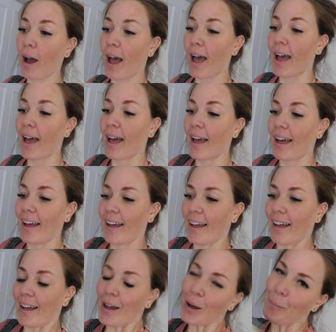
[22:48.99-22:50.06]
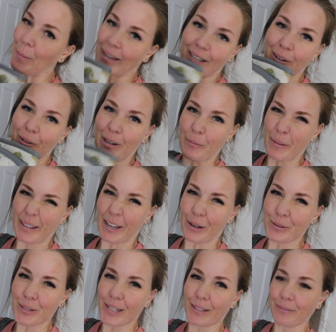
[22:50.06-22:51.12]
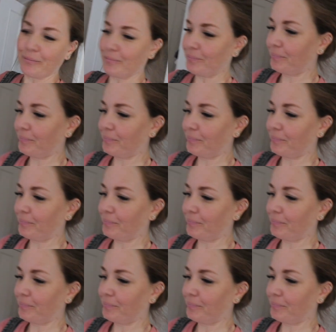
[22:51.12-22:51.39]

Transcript: and make it all a little bit cozy.